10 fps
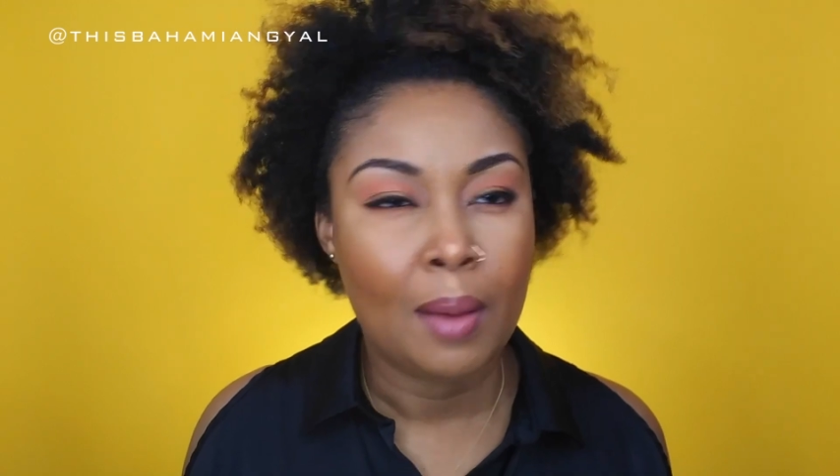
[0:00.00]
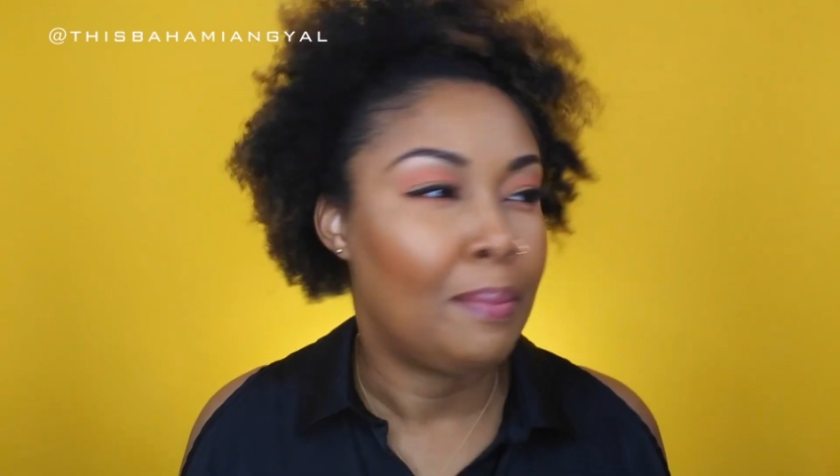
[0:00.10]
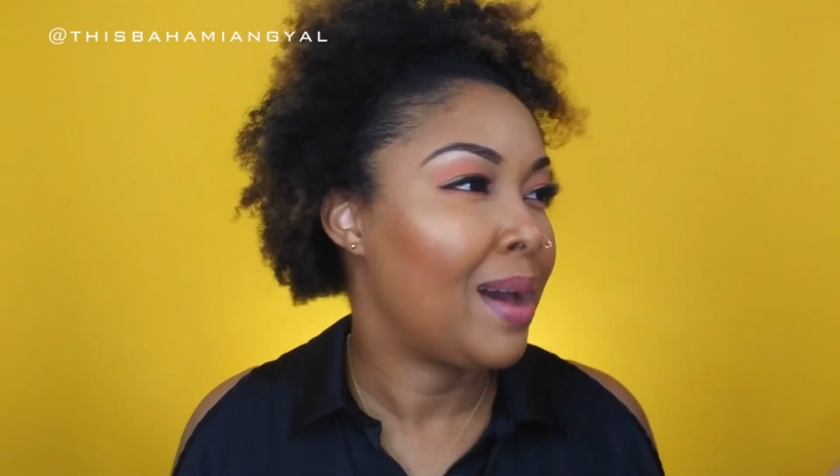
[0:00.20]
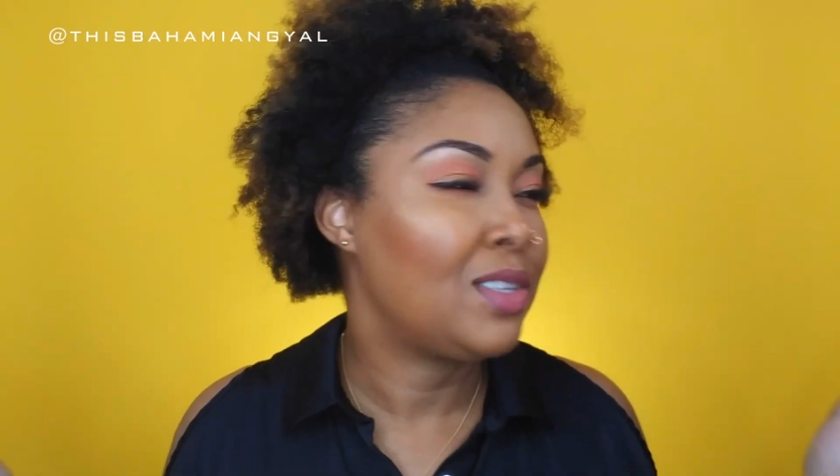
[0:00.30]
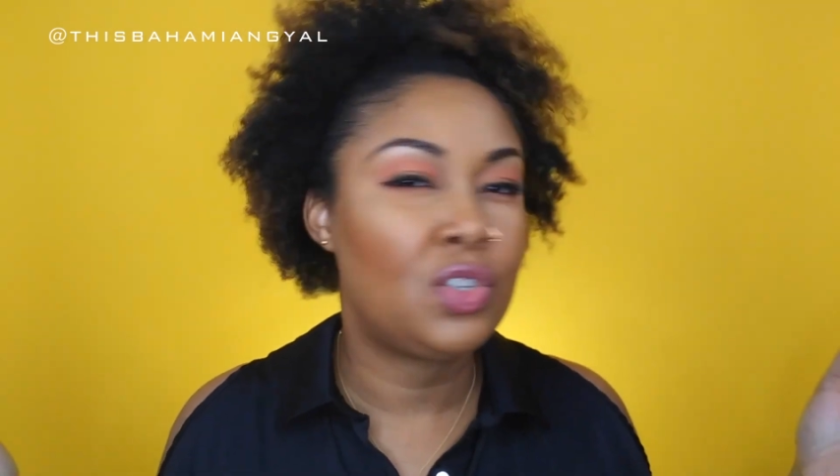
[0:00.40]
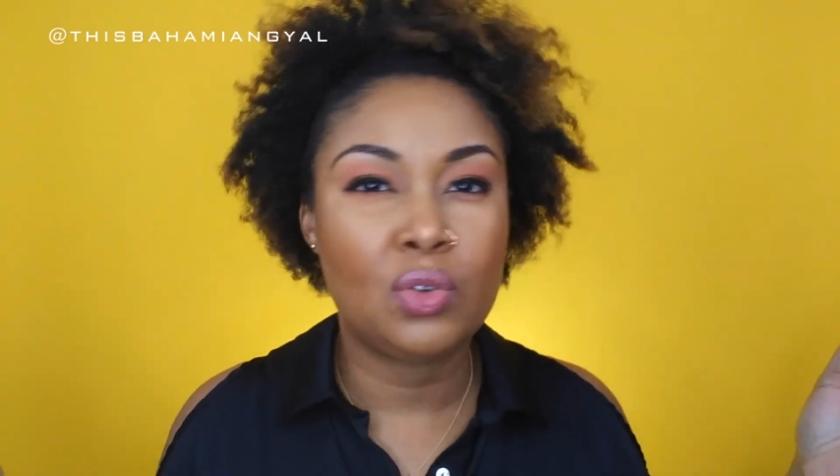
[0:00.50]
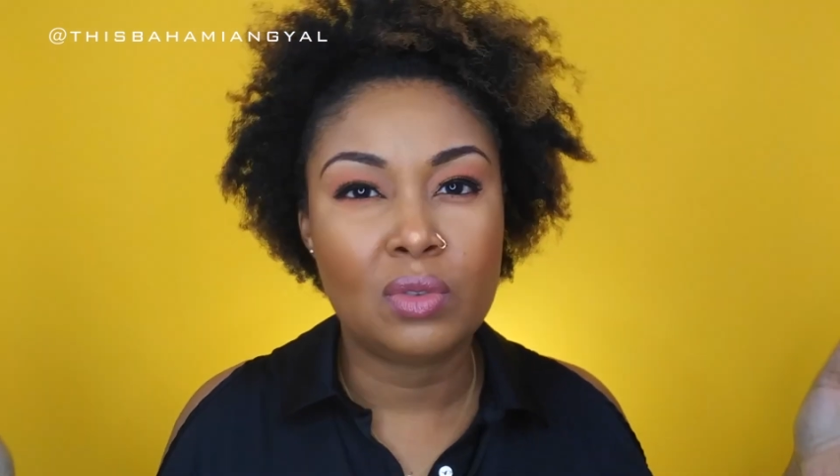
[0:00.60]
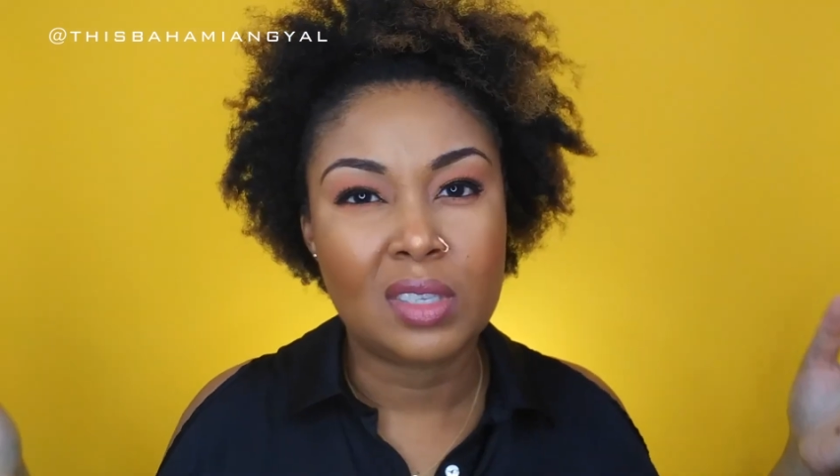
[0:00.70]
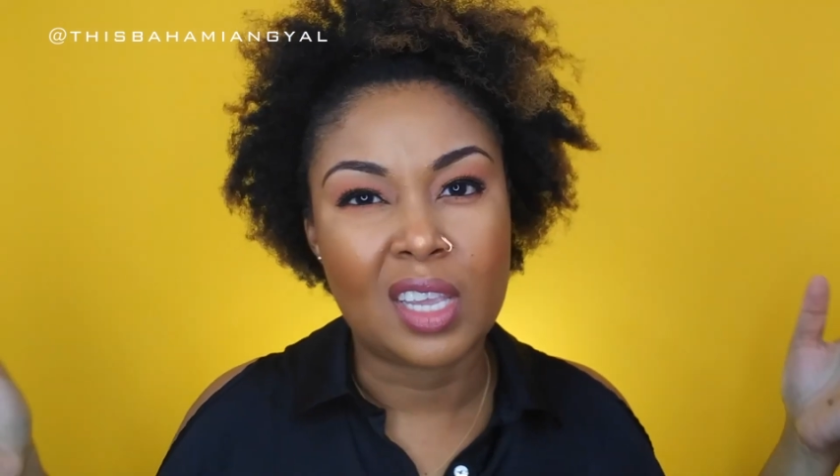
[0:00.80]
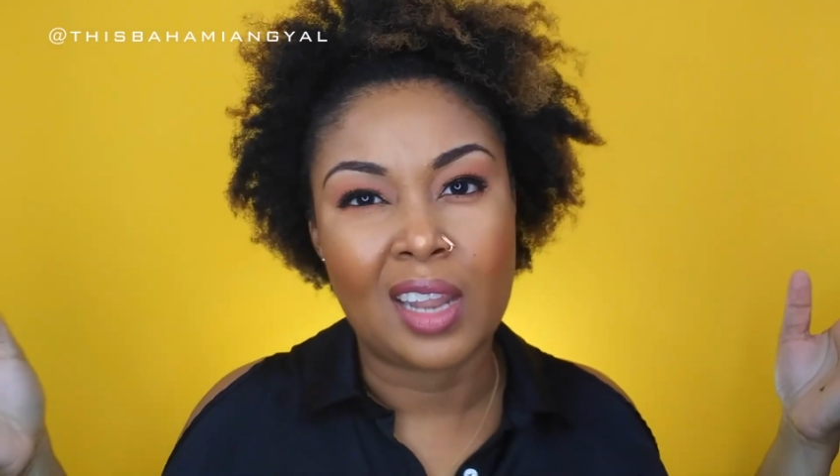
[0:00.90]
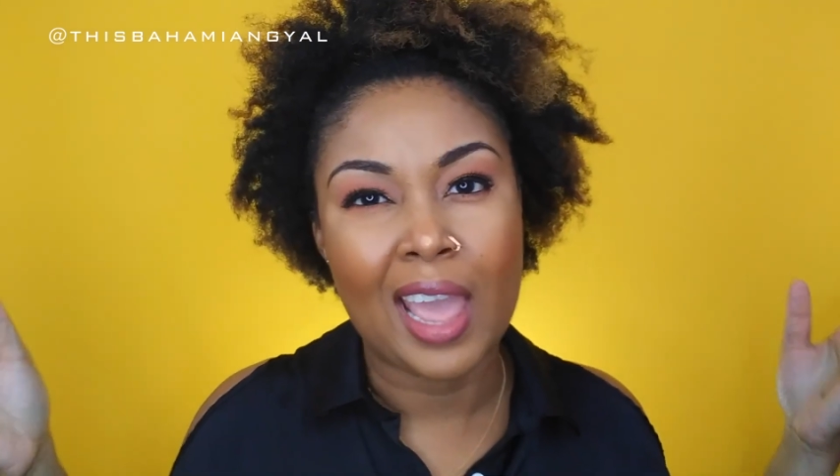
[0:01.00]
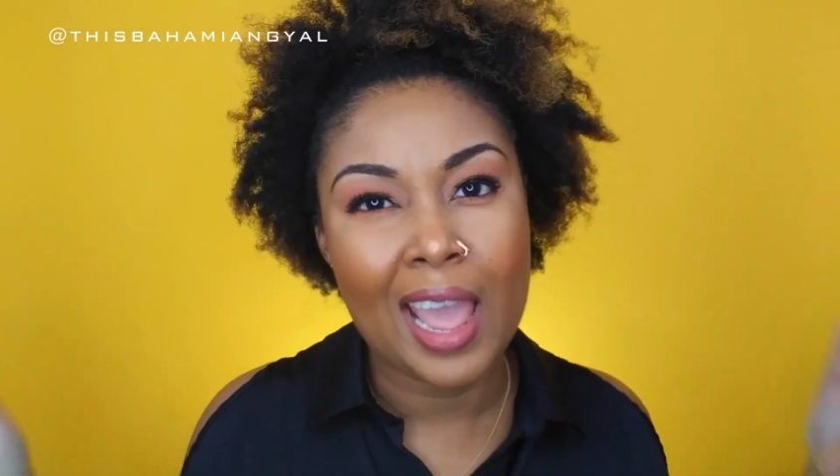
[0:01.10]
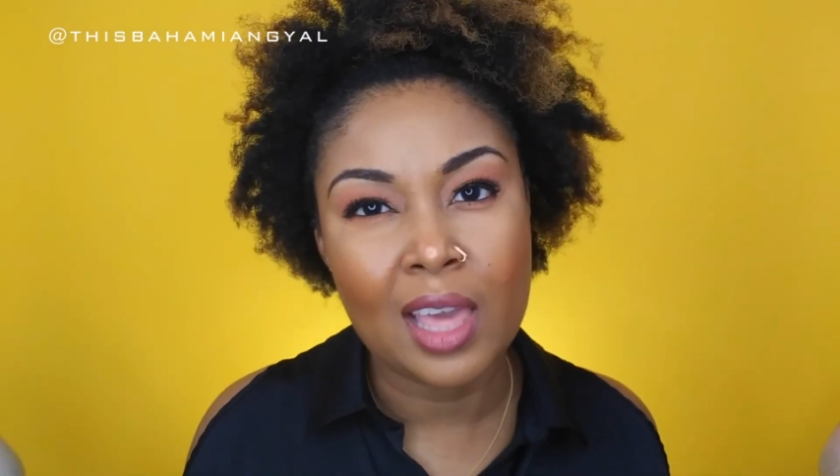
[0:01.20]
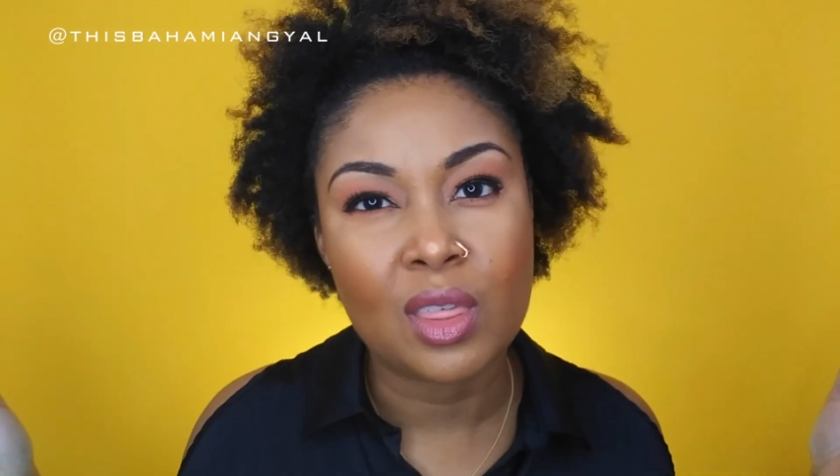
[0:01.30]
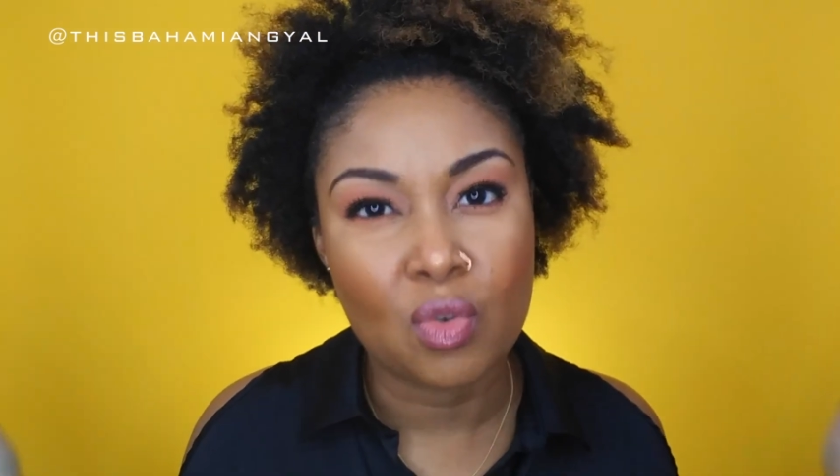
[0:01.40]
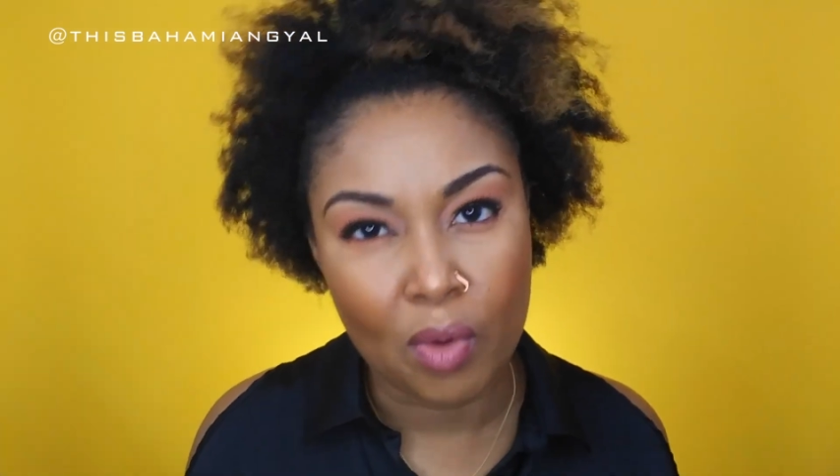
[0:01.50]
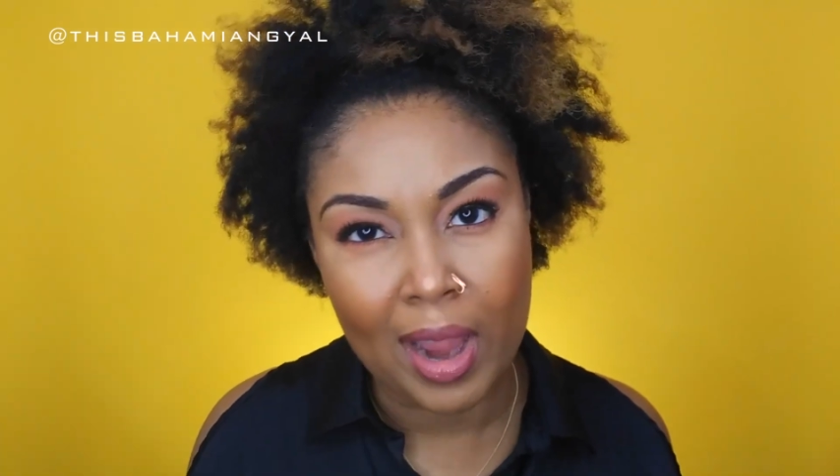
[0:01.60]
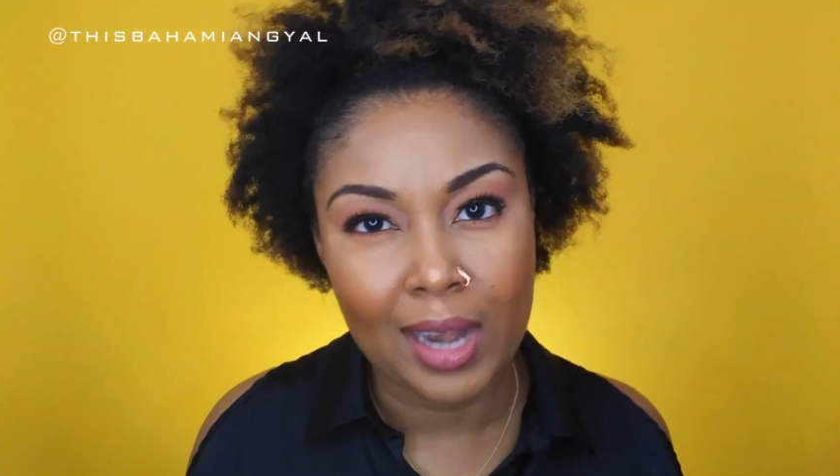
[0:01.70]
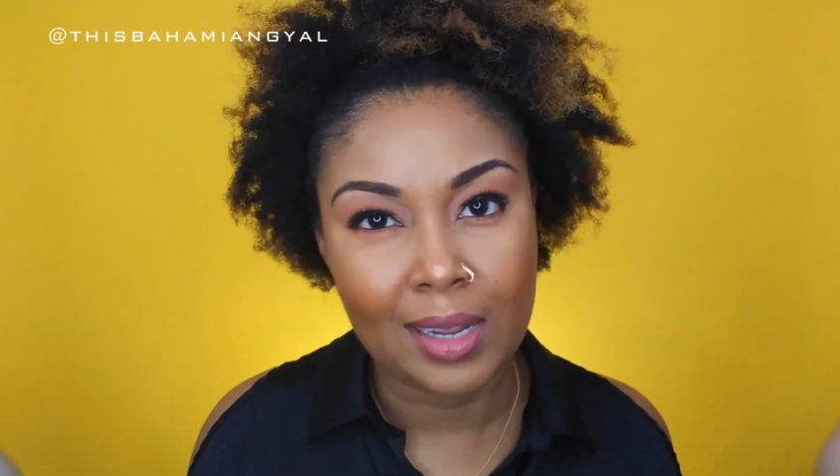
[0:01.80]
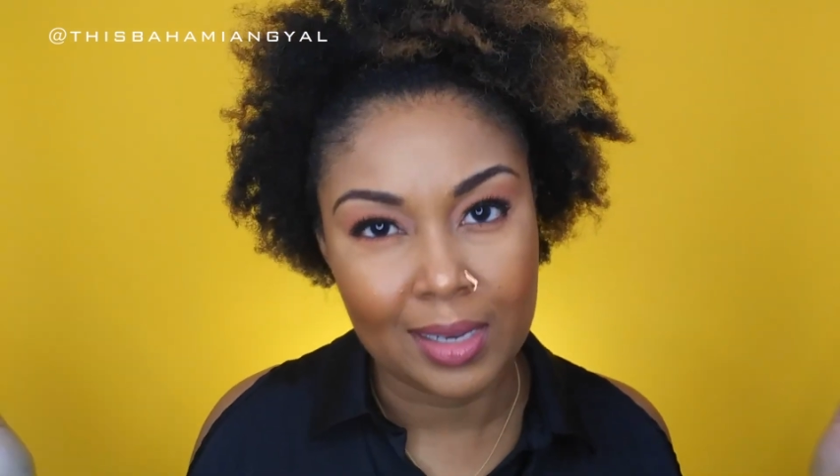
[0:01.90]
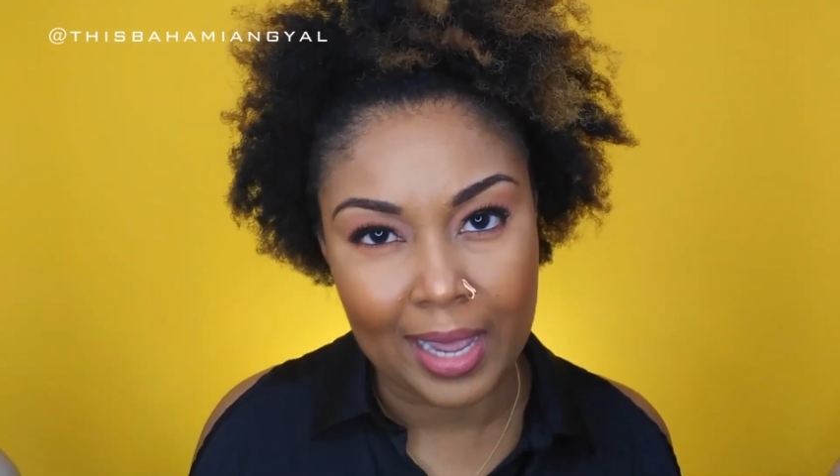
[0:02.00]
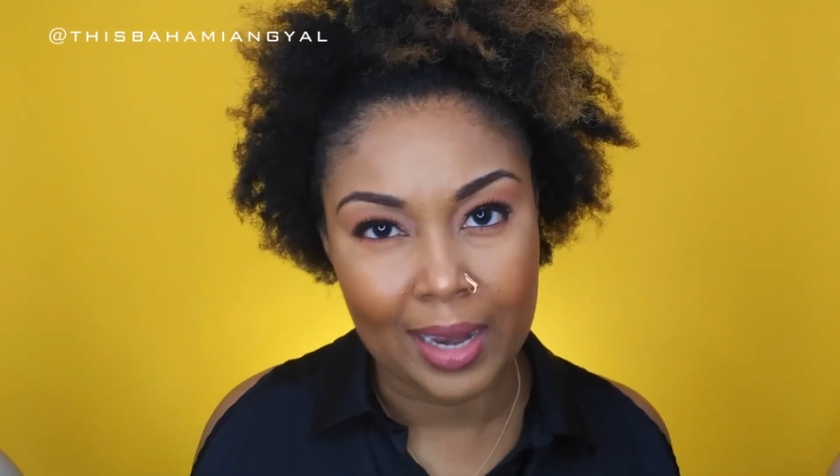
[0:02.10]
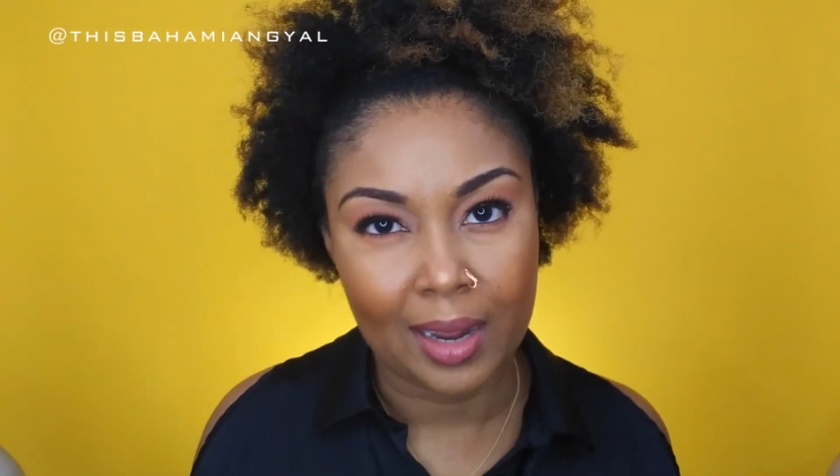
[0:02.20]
My students in 8th grade could get